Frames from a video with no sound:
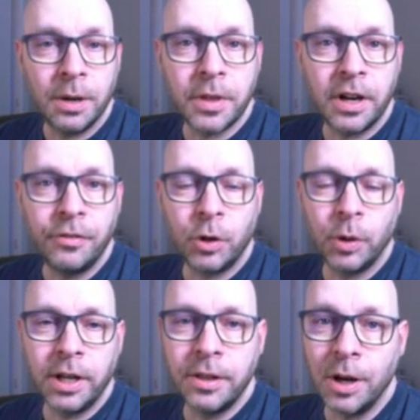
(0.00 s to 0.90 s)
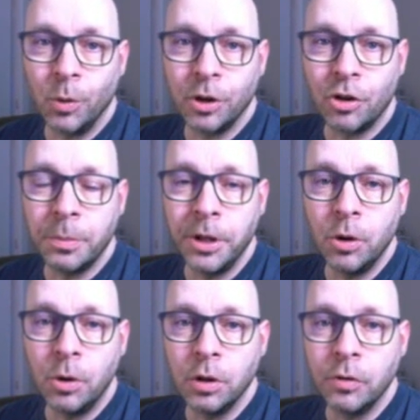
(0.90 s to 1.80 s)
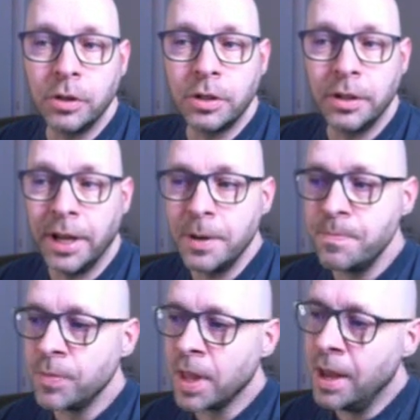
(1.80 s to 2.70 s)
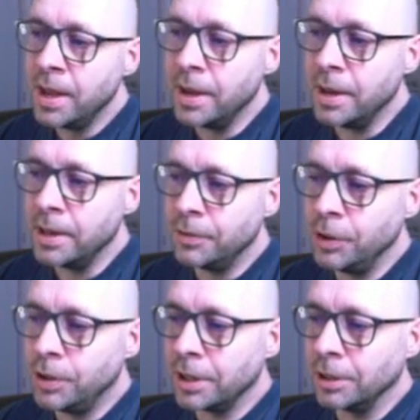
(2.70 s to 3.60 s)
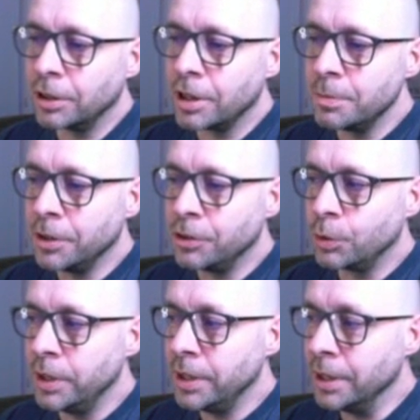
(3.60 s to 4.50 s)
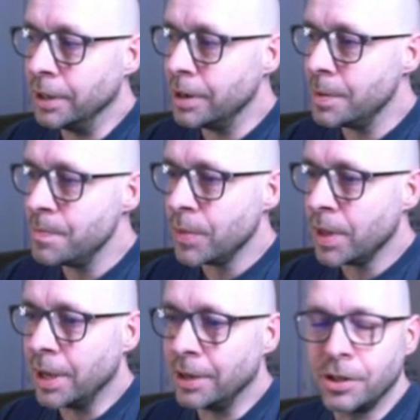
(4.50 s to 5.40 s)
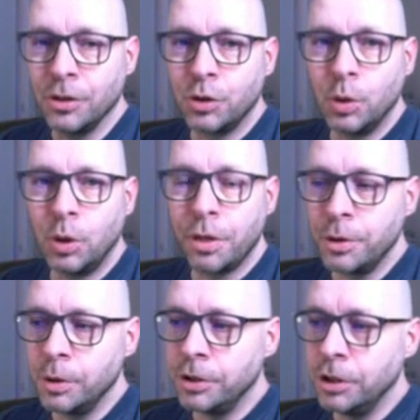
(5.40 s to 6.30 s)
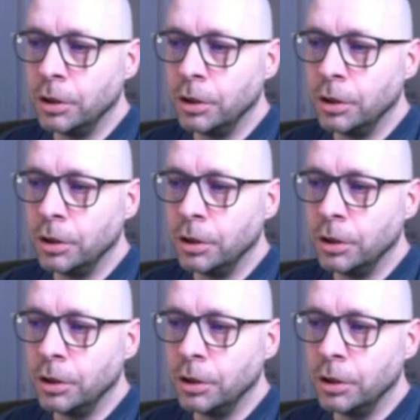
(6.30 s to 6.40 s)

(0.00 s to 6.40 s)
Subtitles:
that I've created that we're going to be going over today. And if you take a look on my screen here, as I scroll through it, you'll